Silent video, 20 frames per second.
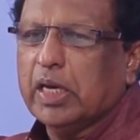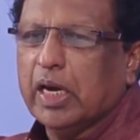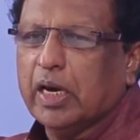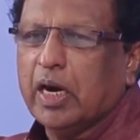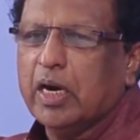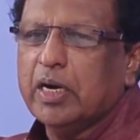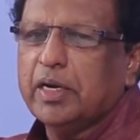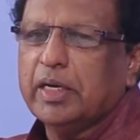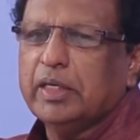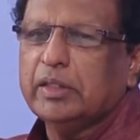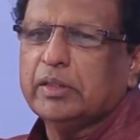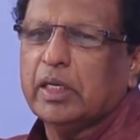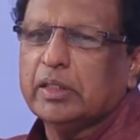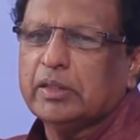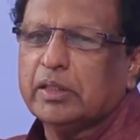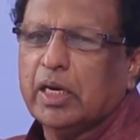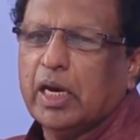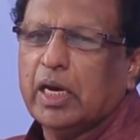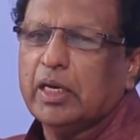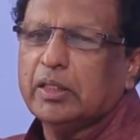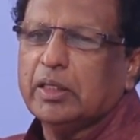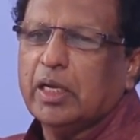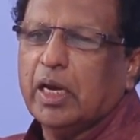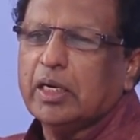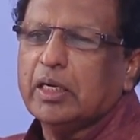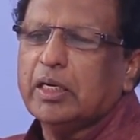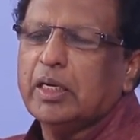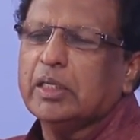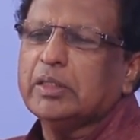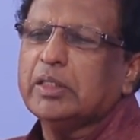A country such like
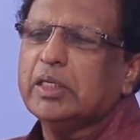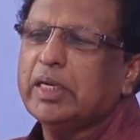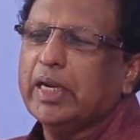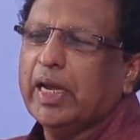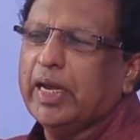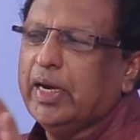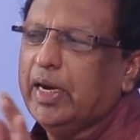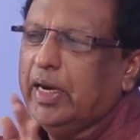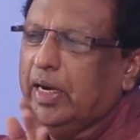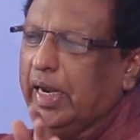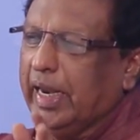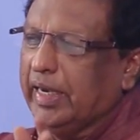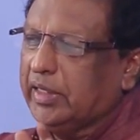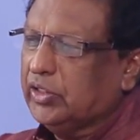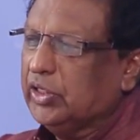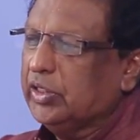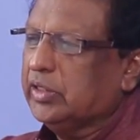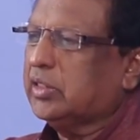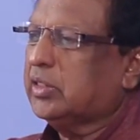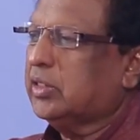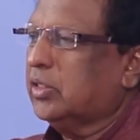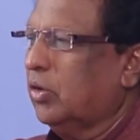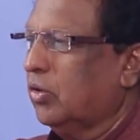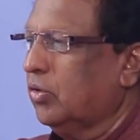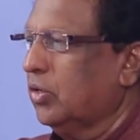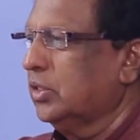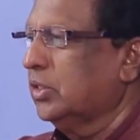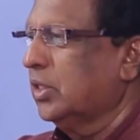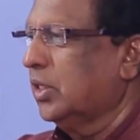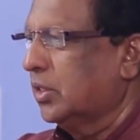that doesn't agree, exist on
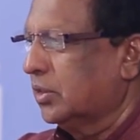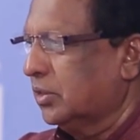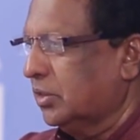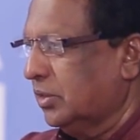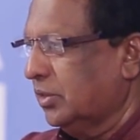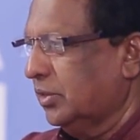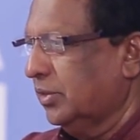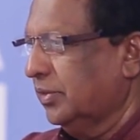this earth.